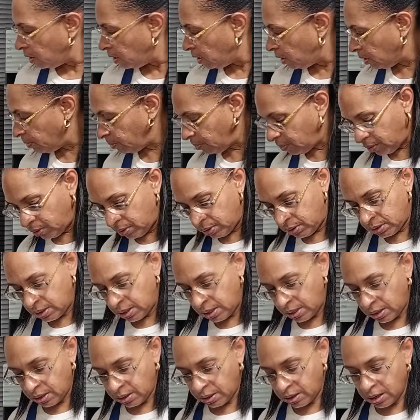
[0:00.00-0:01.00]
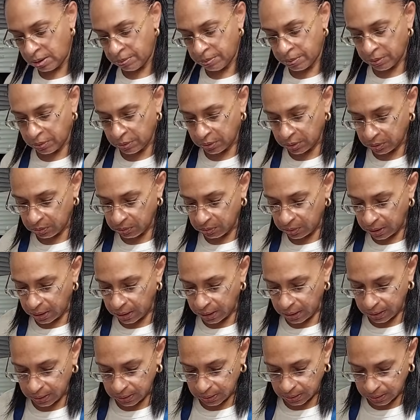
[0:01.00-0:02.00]
And I'm going to take a couple glue
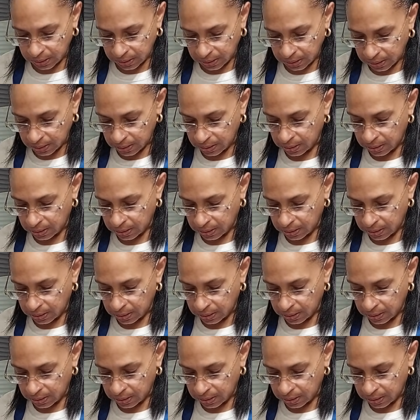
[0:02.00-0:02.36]
dots